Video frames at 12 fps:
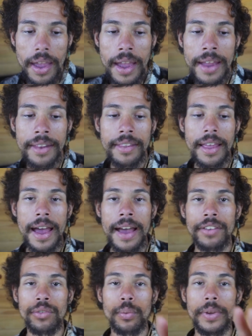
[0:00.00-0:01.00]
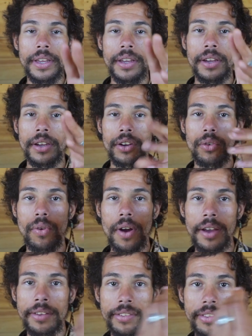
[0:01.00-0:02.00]
And as we
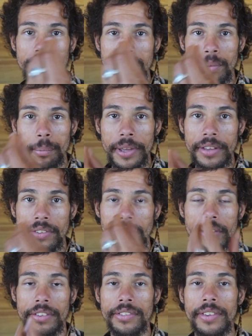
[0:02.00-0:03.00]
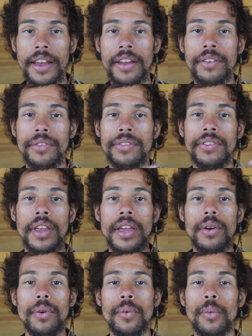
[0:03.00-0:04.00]
cross this abyss ourselves,
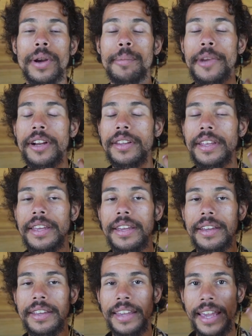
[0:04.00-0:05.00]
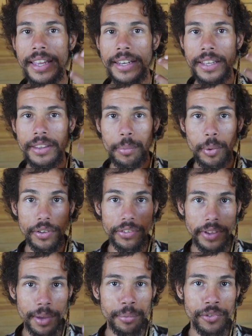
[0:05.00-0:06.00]
we're merely gaining the
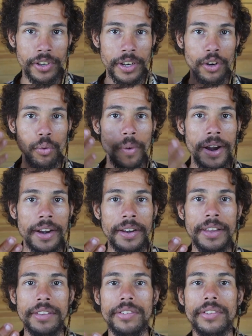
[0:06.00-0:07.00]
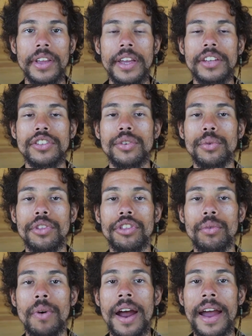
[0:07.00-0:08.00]
perception and awareness to
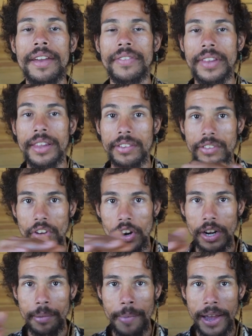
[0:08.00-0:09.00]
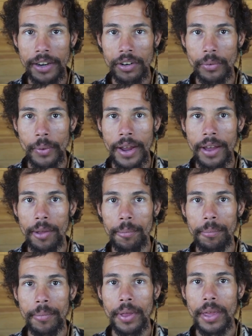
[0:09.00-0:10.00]
thrive in this dark matter
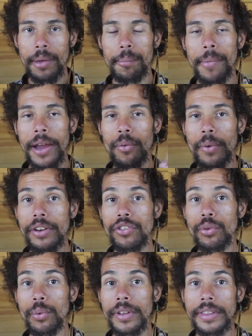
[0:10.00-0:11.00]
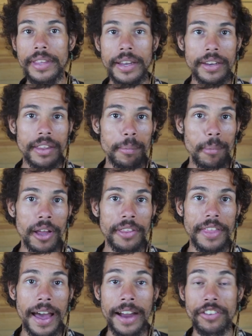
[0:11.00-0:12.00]
realm my ritual at the end of the
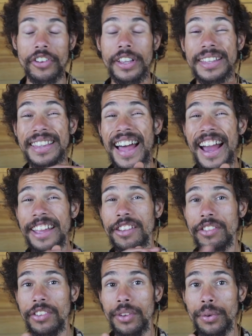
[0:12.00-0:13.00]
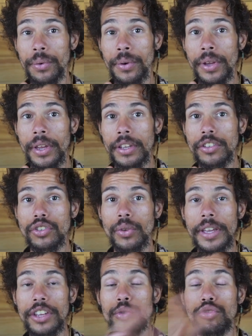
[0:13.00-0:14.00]
month actually aligns you so
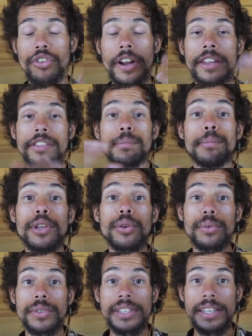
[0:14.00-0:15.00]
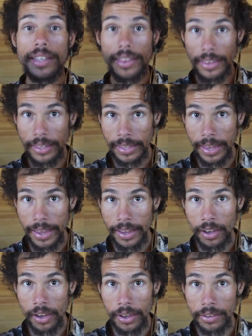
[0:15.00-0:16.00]
that you transmute the
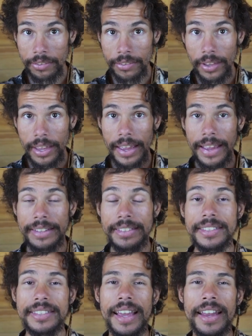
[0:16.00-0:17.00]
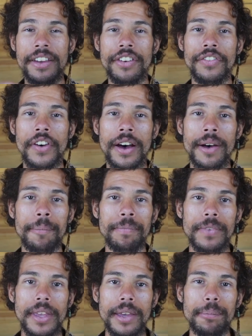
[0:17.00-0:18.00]
chaos instead of
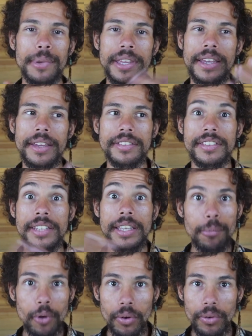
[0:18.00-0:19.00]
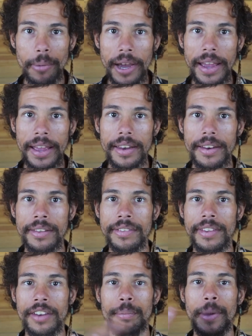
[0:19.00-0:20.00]
um, being steamrolled by it,
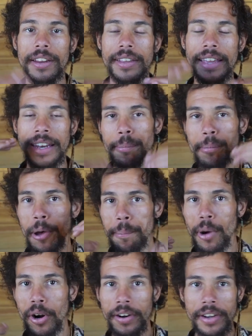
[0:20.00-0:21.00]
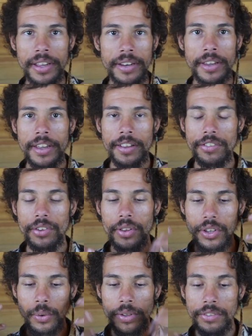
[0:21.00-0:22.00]
instead of getting bombarded, so that
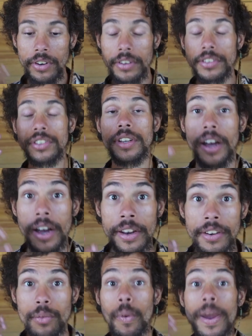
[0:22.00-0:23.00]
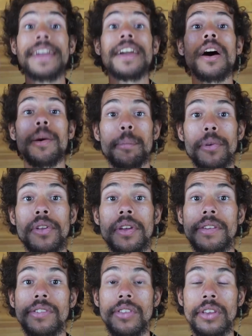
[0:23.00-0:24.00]
you can start to wake up,
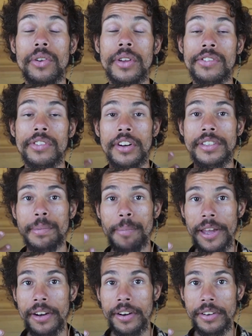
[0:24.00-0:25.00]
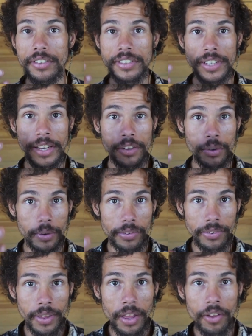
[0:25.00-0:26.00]
so that you can start to better understand
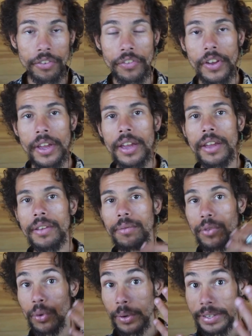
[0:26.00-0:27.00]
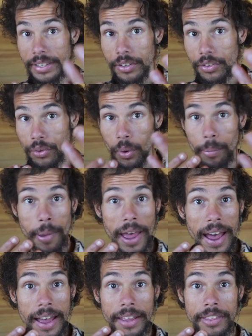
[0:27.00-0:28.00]
yourself, your your
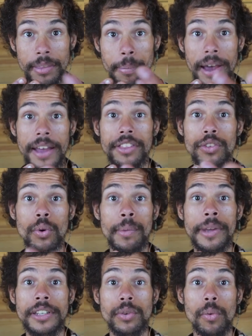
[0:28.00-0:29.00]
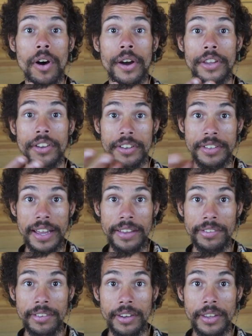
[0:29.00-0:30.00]
path, the path you're meant to walk, your
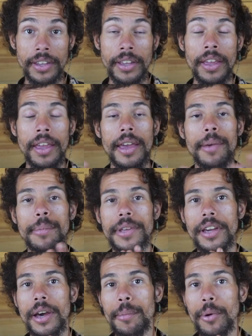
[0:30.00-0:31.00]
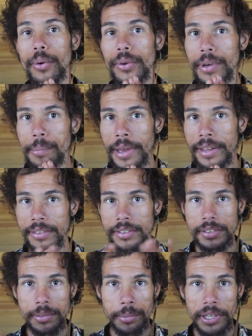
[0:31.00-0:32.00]
destiny, and become who you're meant
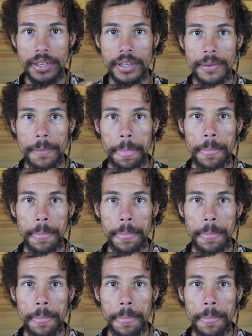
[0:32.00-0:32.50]
to be.